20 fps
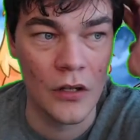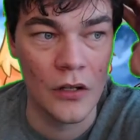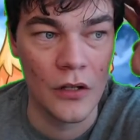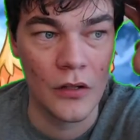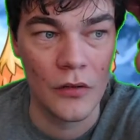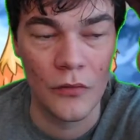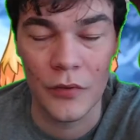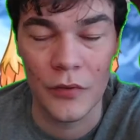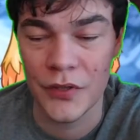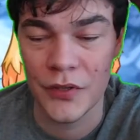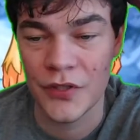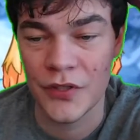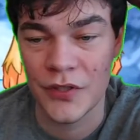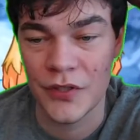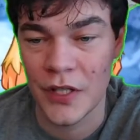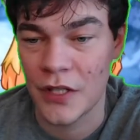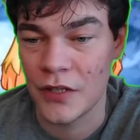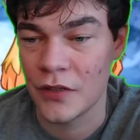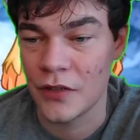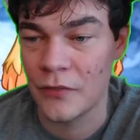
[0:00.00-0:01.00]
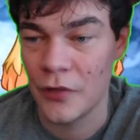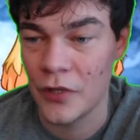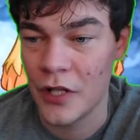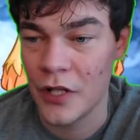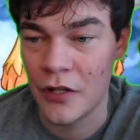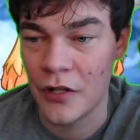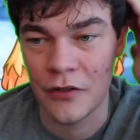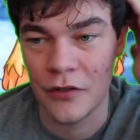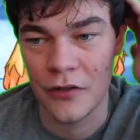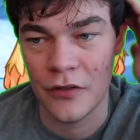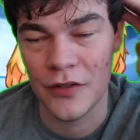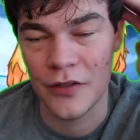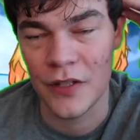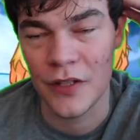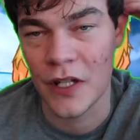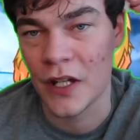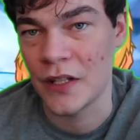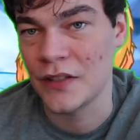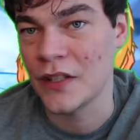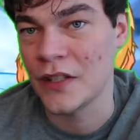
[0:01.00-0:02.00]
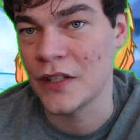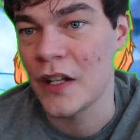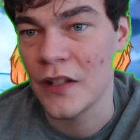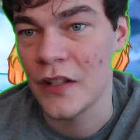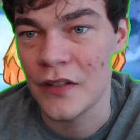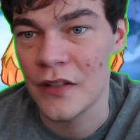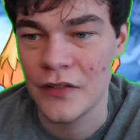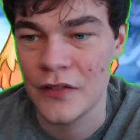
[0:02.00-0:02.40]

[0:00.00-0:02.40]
What's the status of your character? Is he high status?